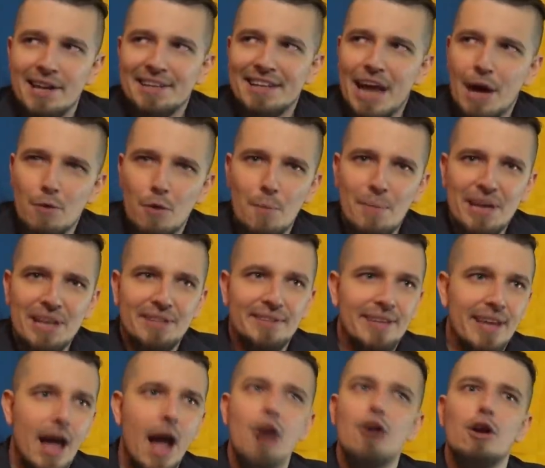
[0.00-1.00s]
that would be
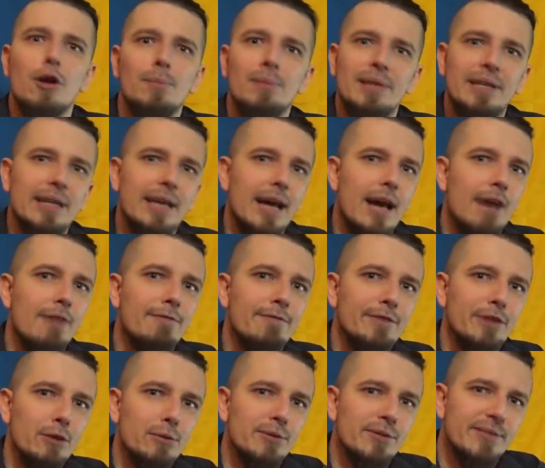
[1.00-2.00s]
terribly
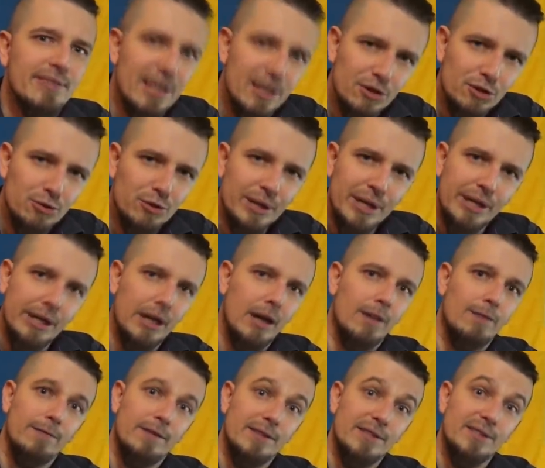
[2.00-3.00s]
ethnocentric
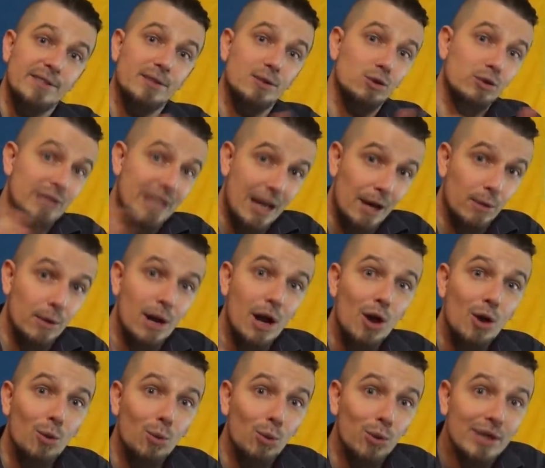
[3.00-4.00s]
of us. Now,
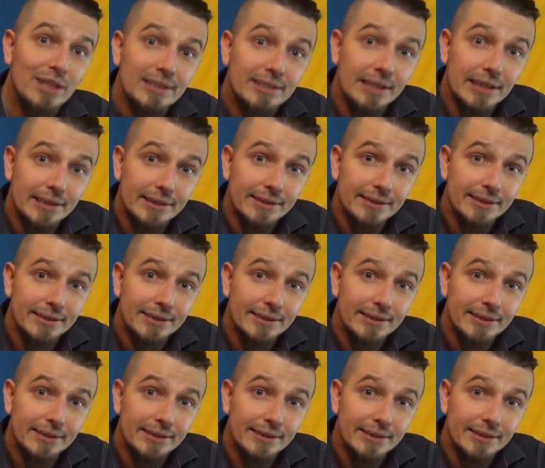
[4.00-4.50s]
wouldn't it?